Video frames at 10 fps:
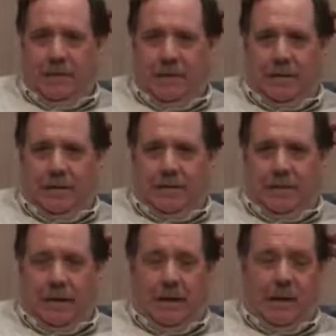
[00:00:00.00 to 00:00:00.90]
Um,
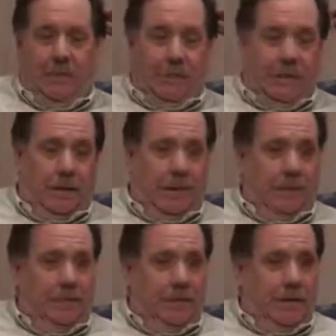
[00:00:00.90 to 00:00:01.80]
I never
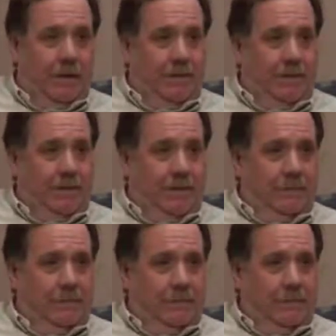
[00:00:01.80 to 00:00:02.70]
believed that.
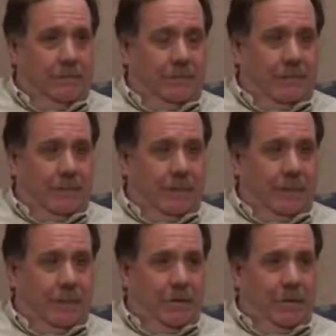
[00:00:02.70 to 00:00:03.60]
I
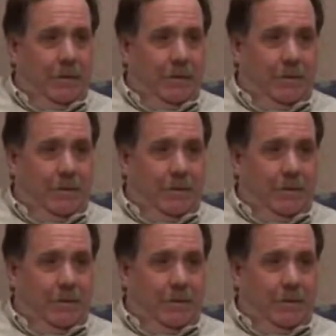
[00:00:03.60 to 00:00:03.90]
mean, I knew